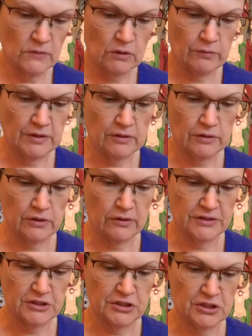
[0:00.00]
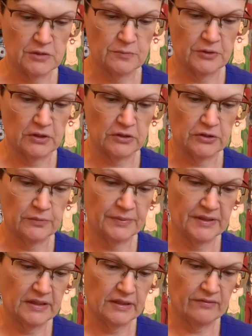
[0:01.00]
we are going to just put a little
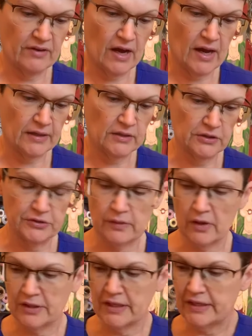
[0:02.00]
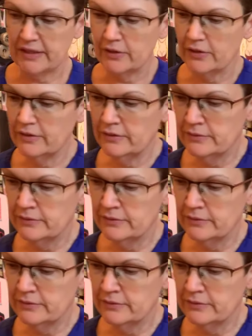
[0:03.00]
bit of hot glue on here,